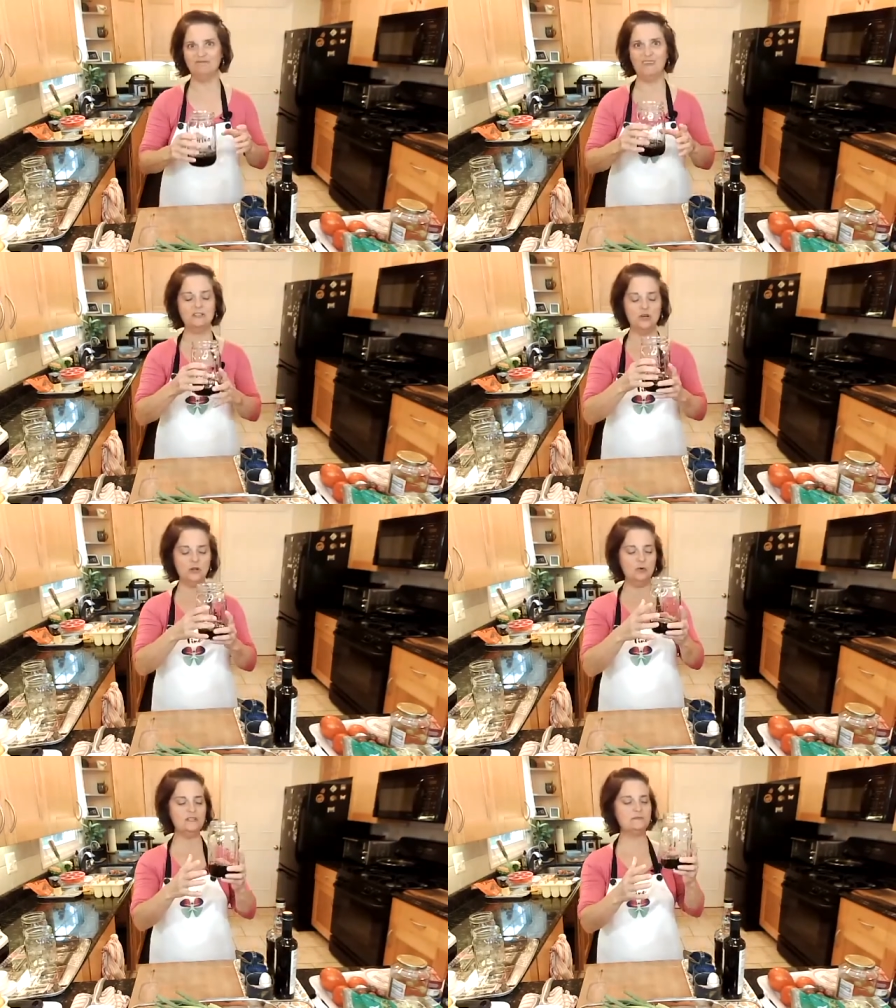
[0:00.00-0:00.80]

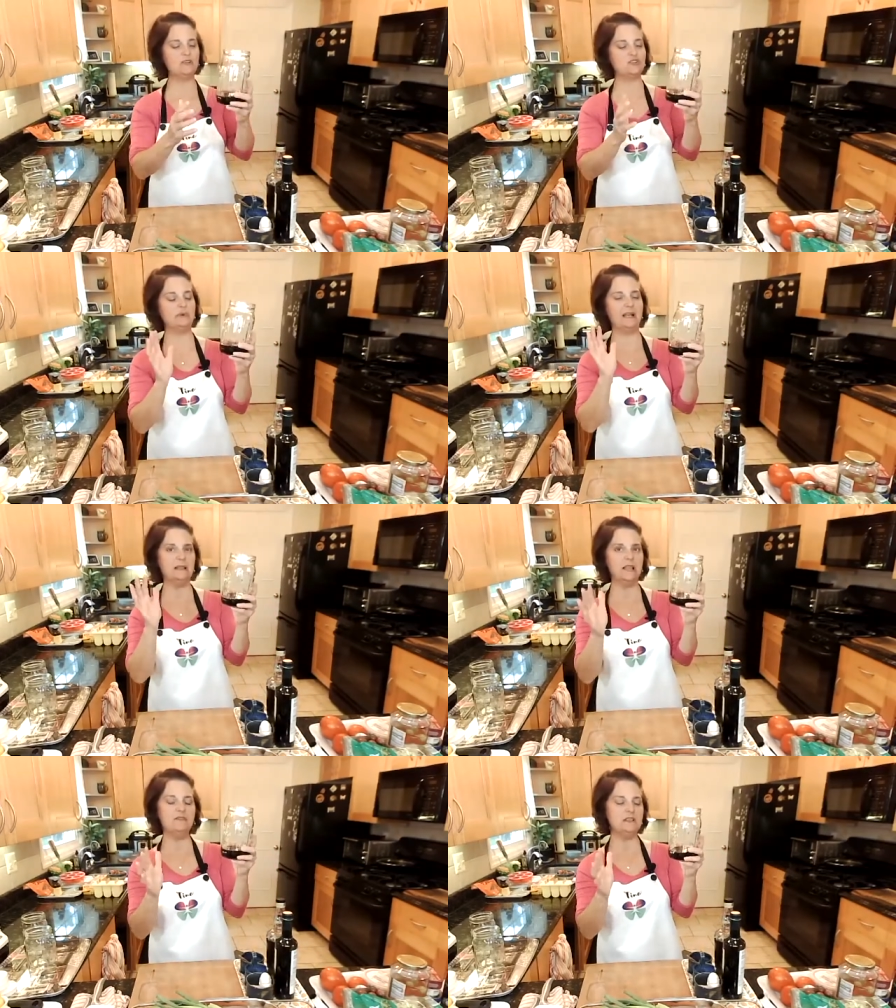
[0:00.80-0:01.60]
But I
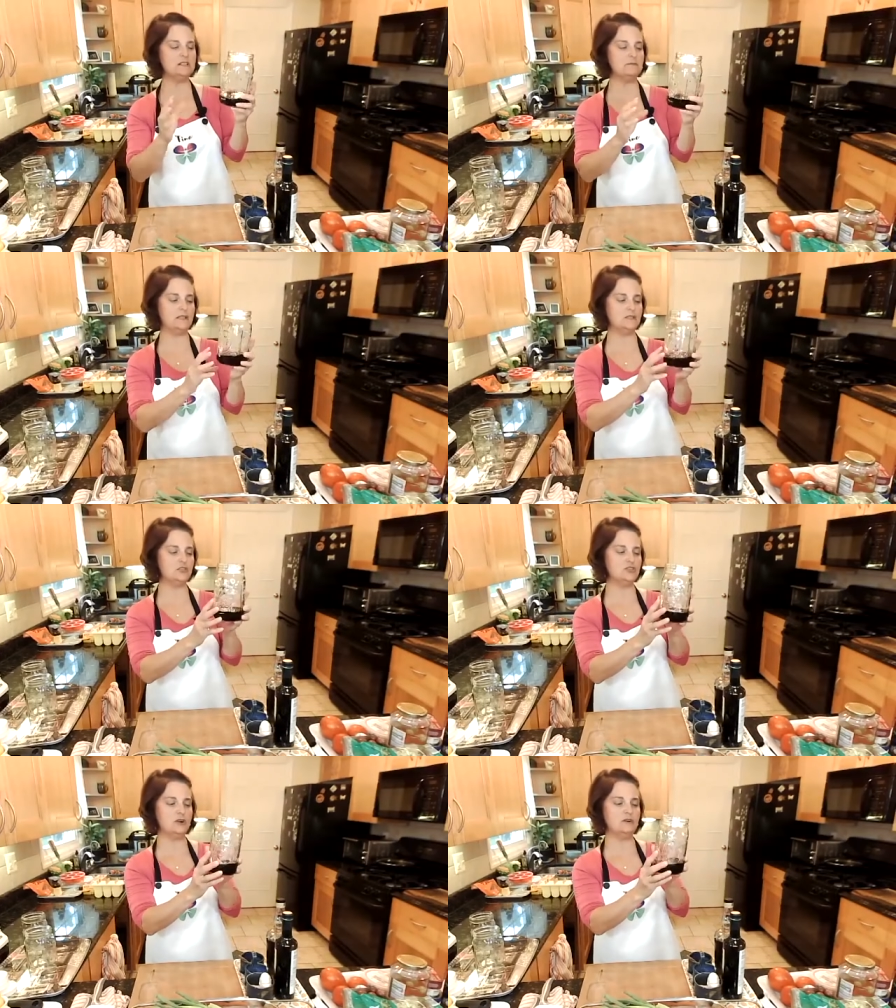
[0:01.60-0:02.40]
love these
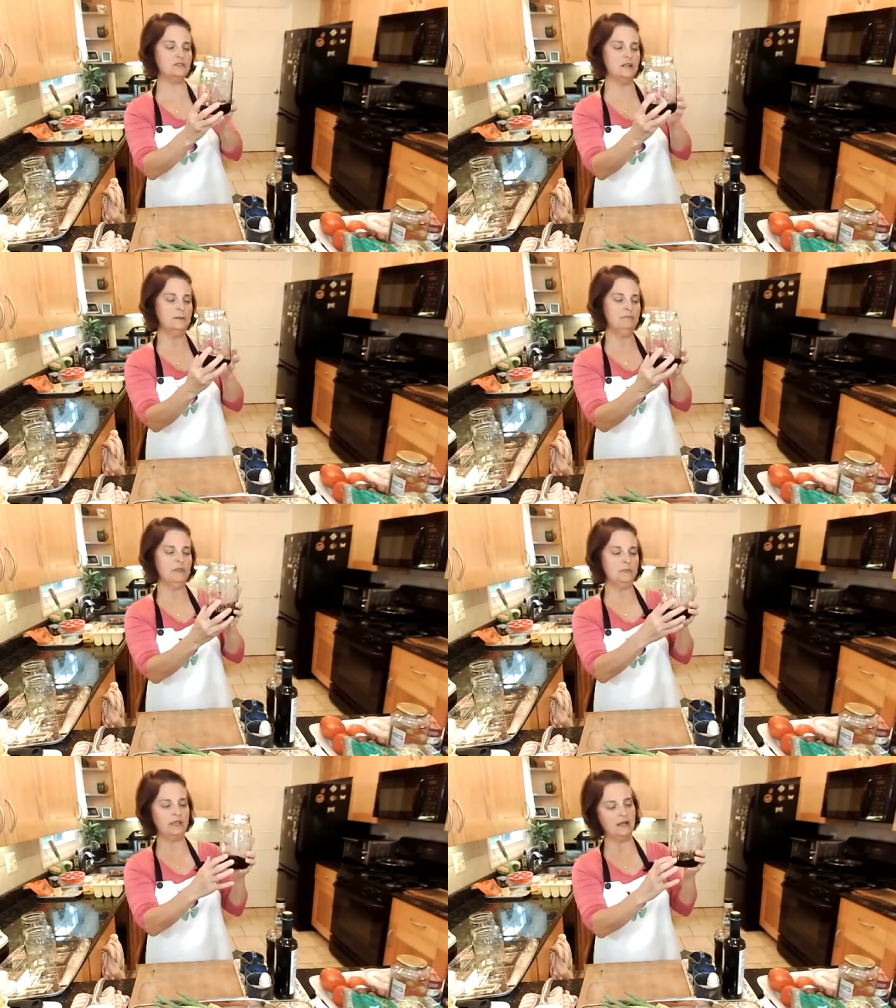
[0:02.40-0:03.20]
mason jars
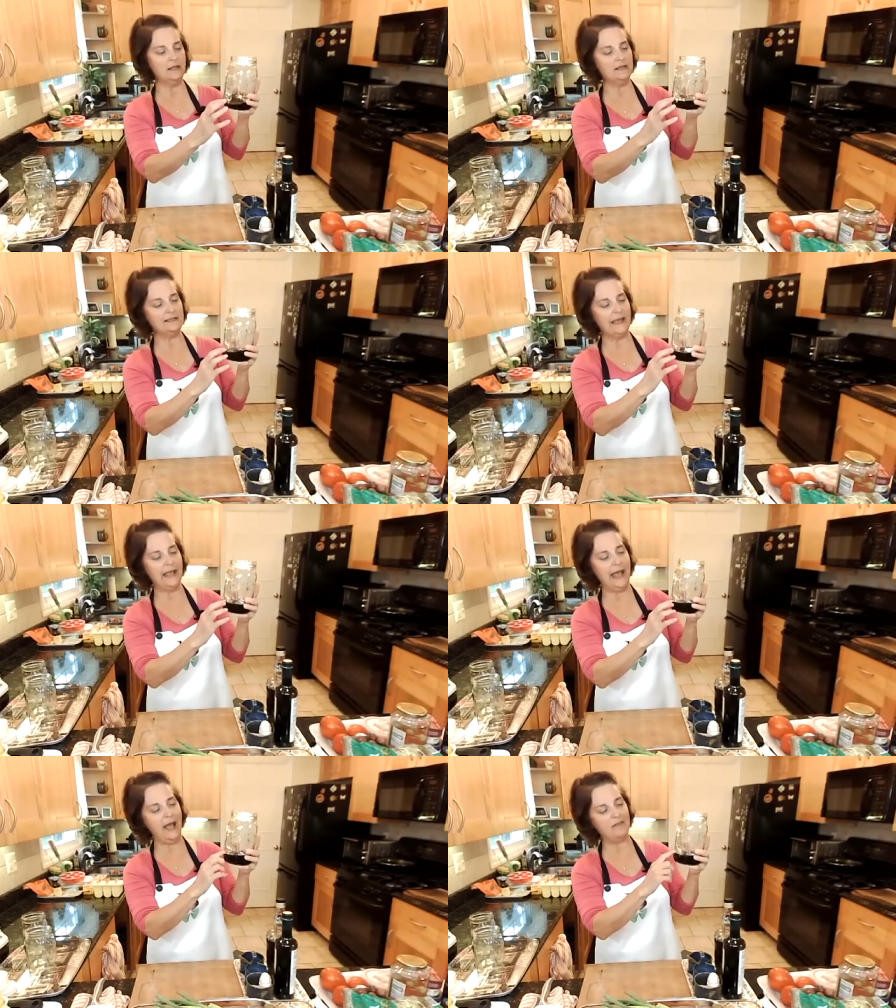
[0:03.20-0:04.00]
because
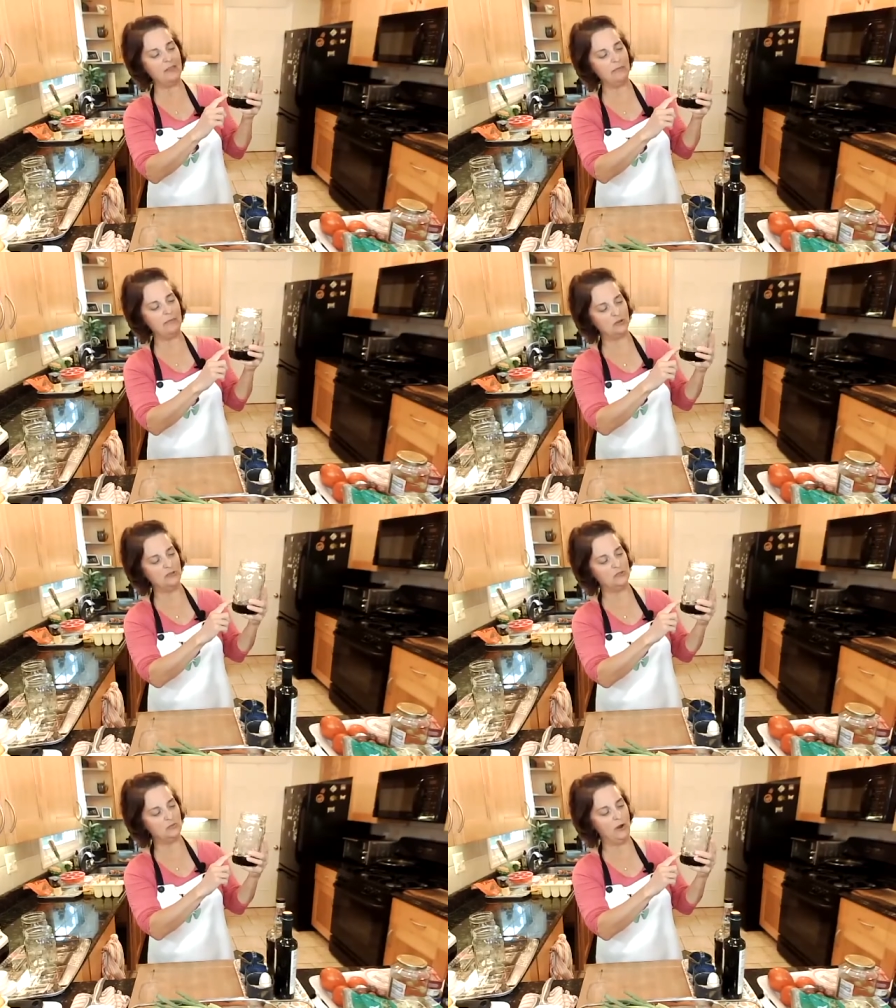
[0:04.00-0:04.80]
they have the
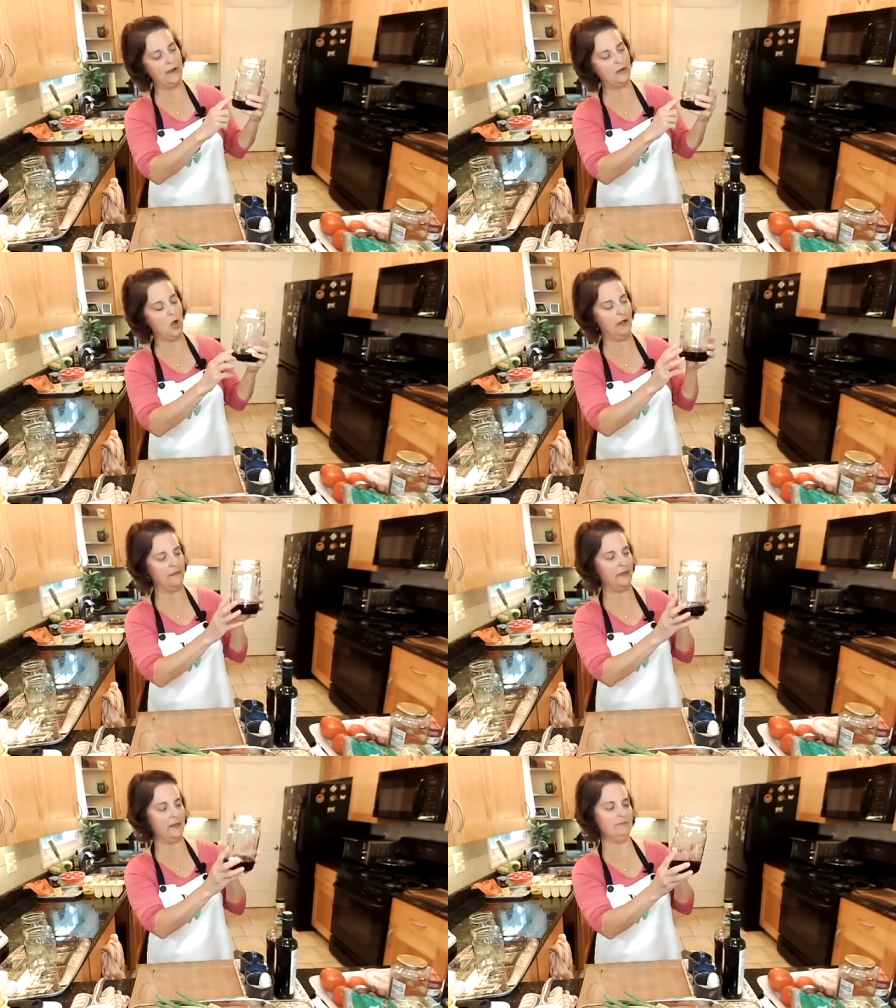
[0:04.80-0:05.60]
measurements right
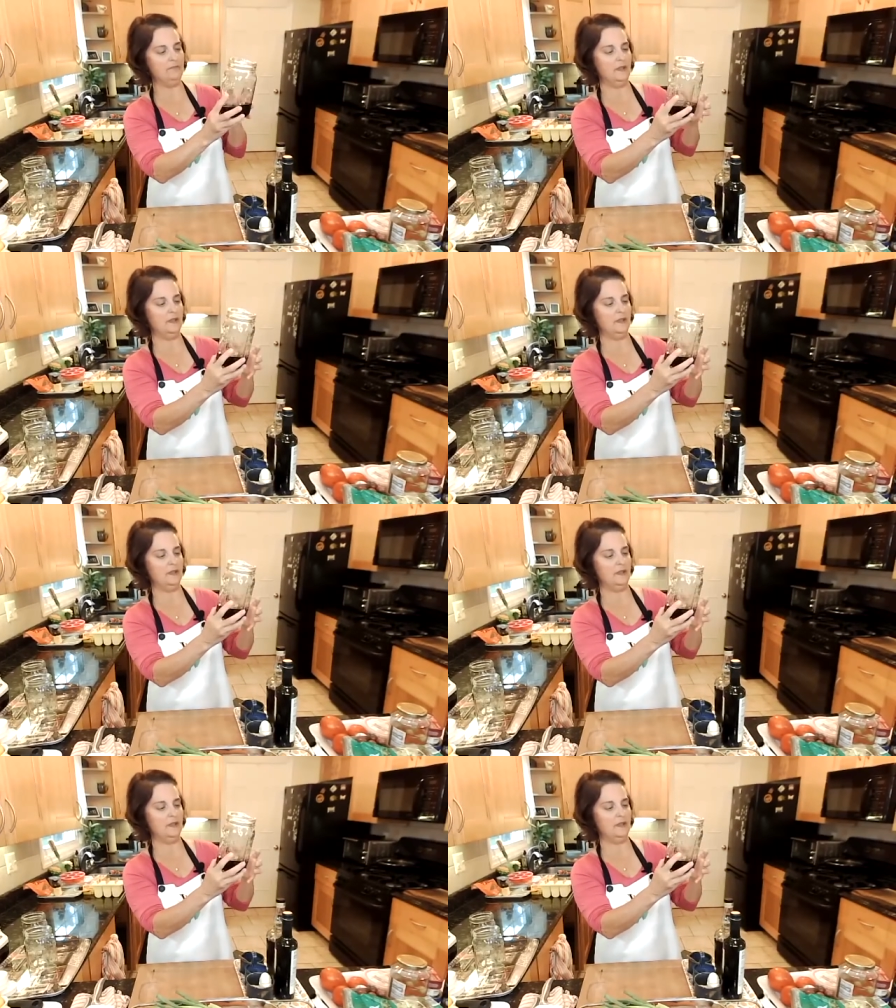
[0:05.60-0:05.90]
on them.